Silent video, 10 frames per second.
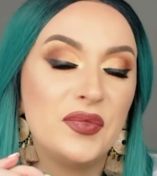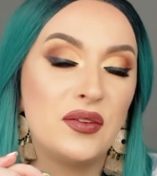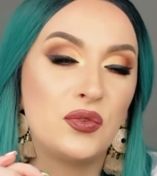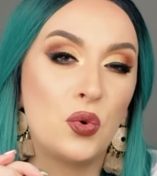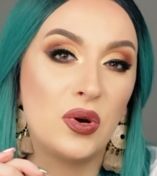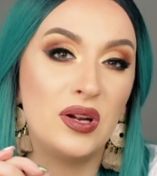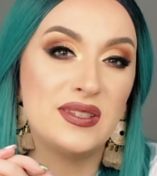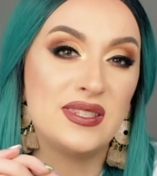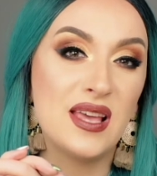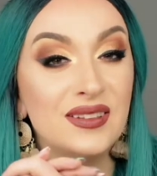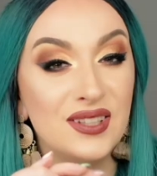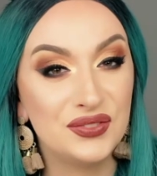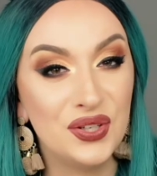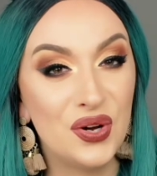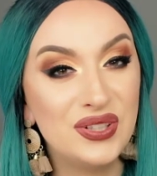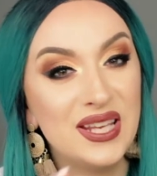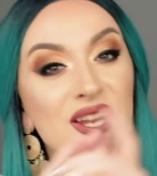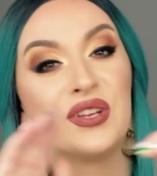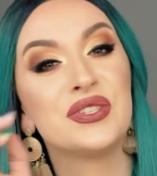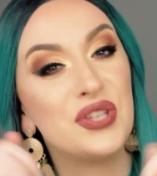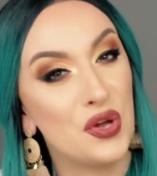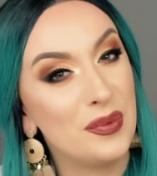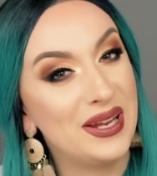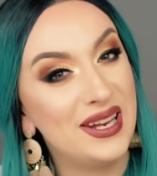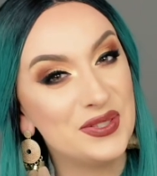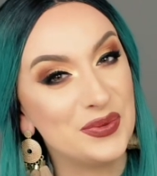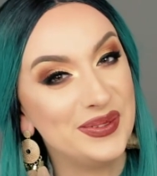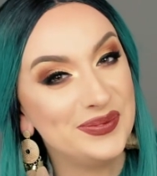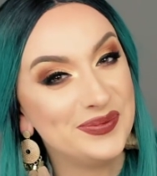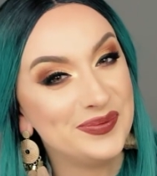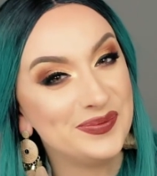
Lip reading: Of course, I love you all, and I'll see you on my next one.